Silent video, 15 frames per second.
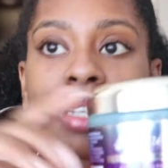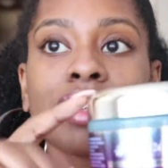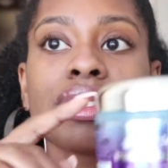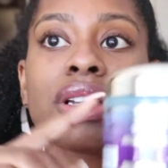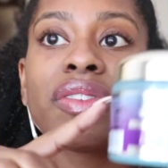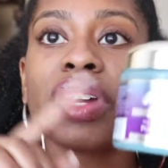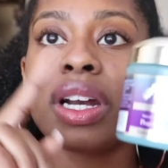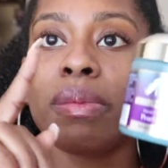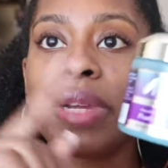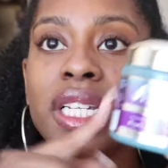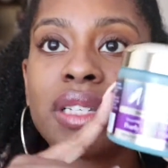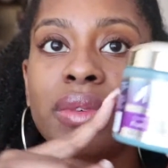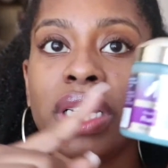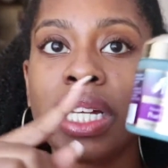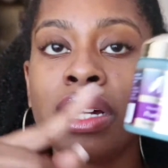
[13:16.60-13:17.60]
So we're gonna
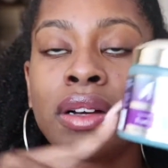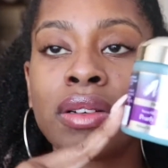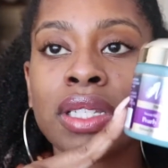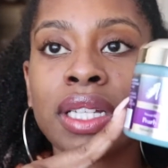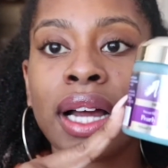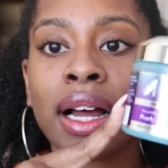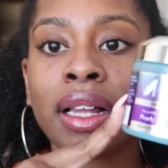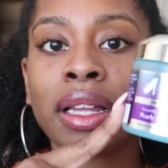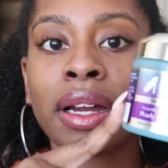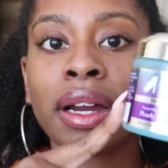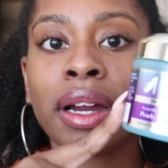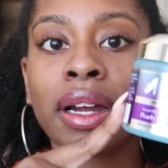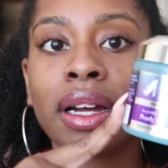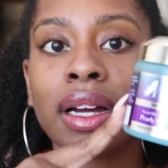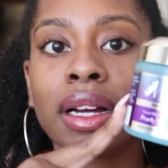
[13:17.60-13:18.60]
mix it with Eco
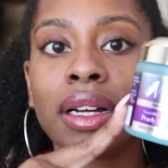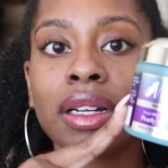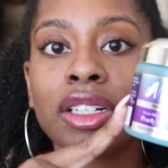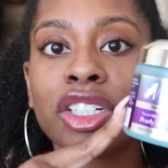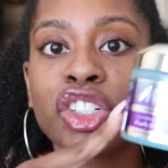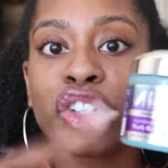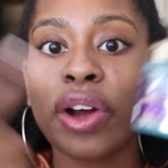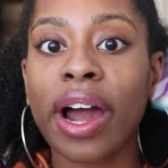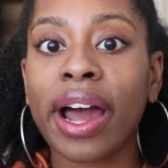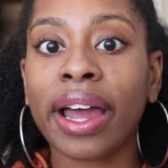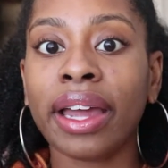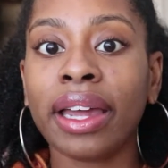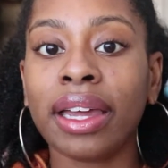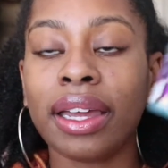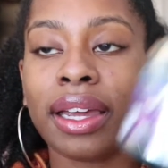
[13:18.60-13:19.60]
Styler. Try
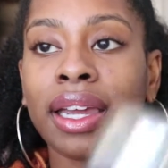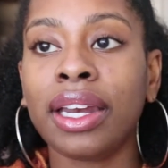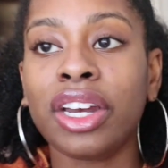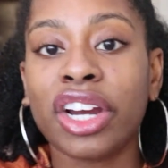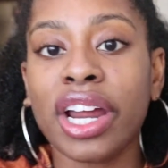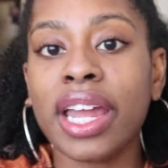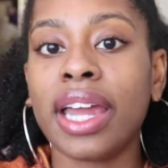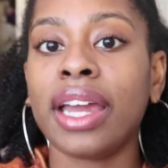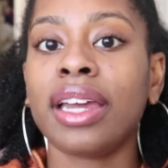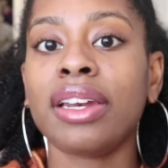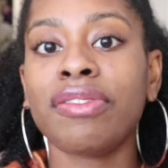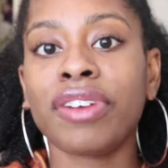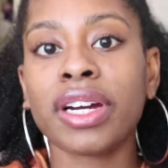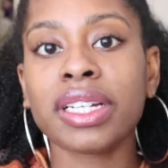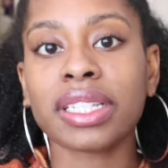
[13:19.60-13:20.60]
it in your
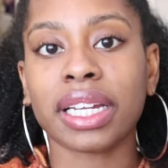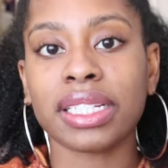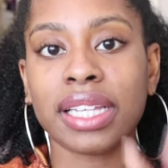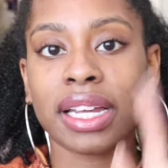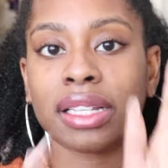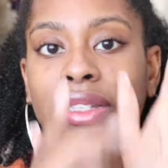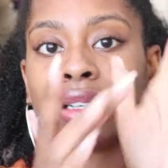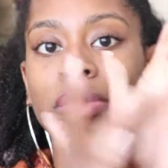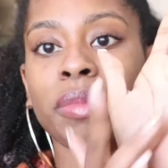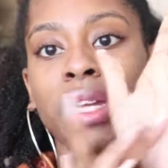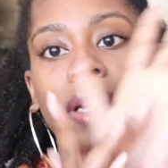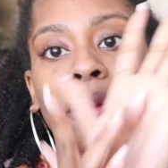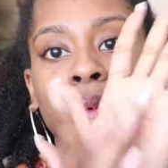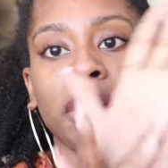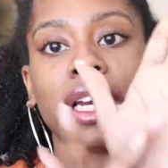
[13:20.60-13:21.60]
hand first, like take a little
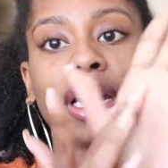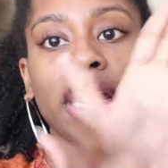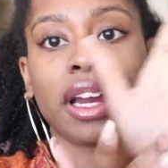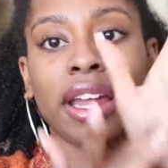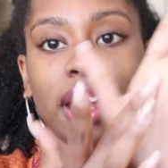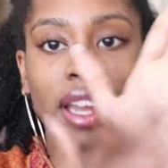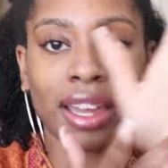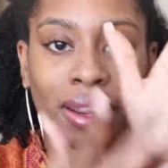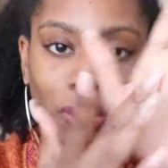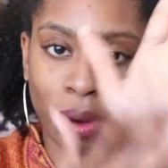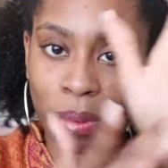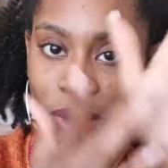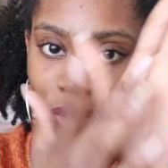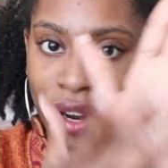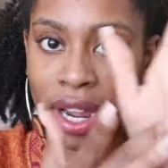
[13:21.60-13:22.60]
bit, put it in your hand, rub
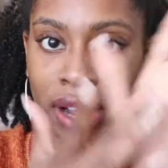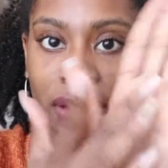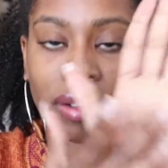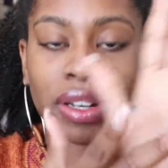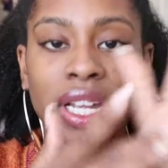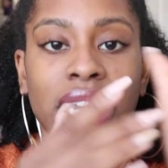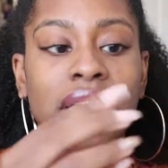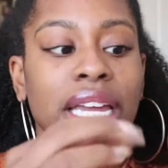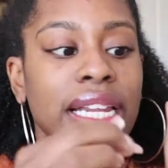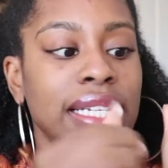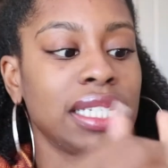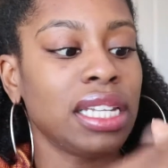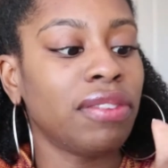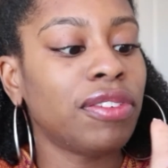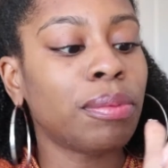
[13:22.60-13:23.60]
it around, and
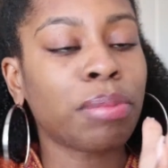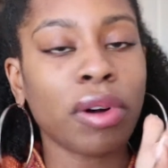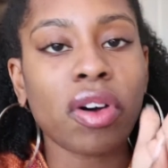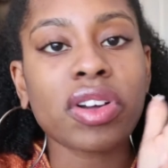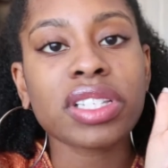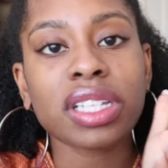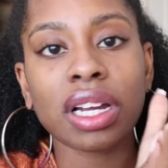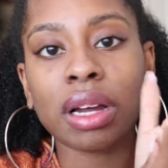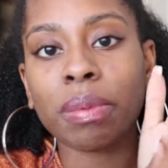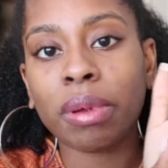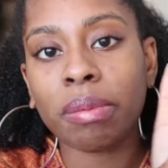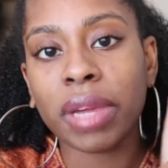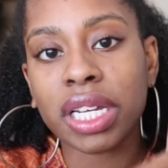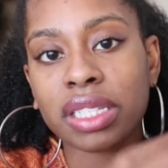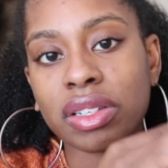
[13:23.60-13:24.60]
see if it balls up
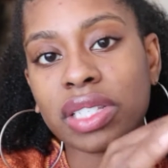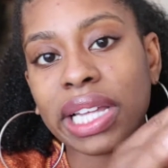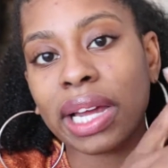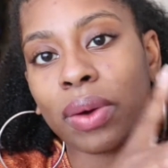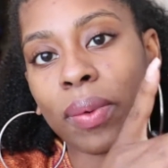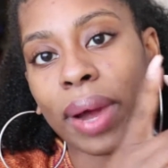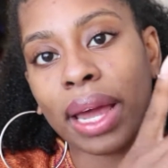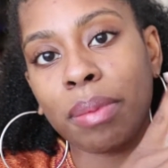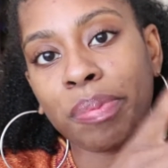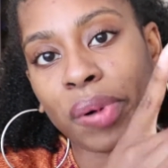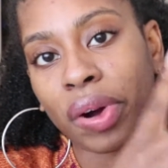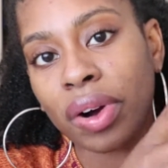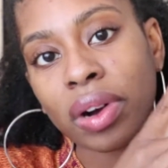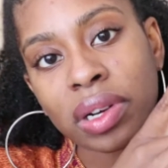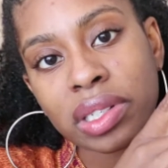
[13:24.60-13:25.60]
and makes those like white
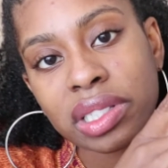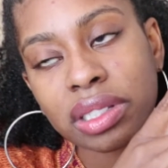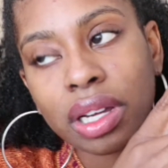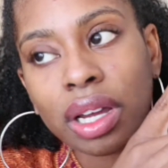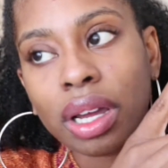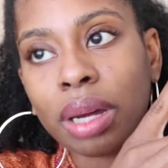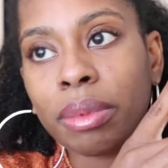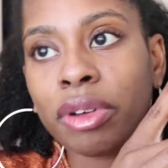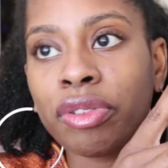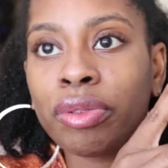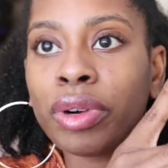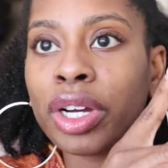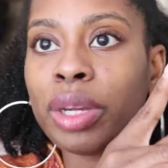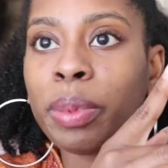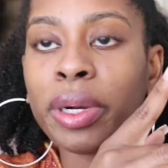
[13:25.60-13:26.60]
balls
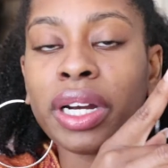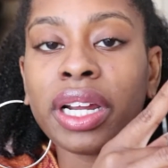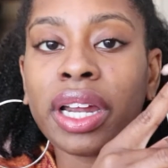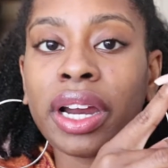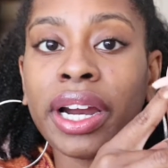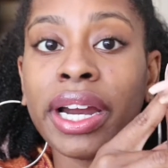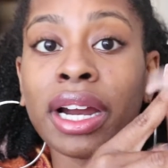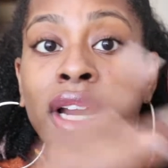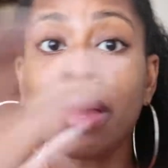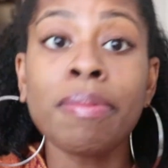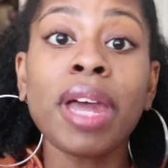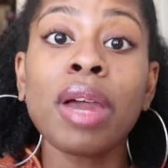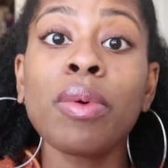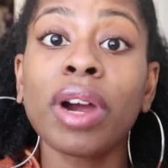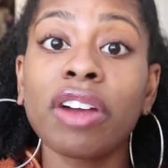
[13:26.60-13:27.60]
before you put it in your hair. It
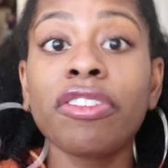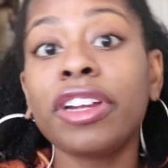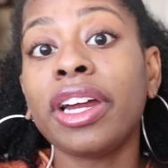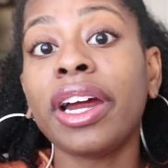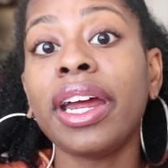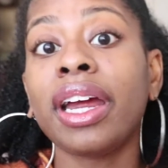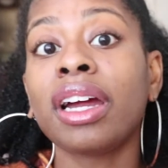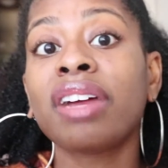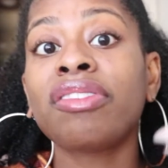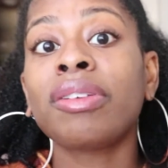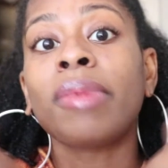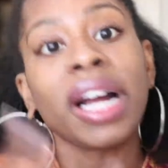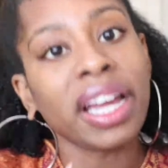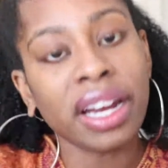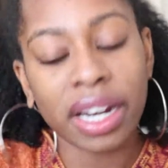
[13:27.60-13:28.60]
may work for your hair. For
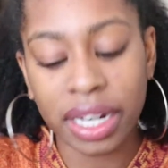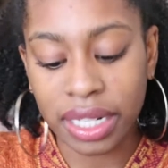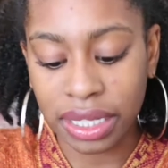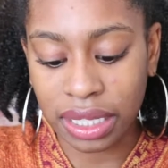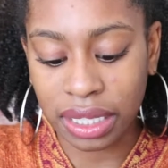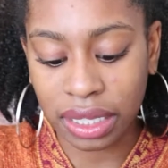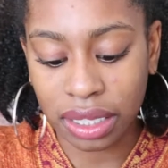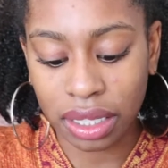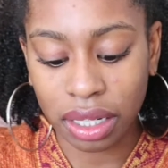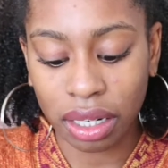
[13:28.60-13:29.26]
my hair, it didn't.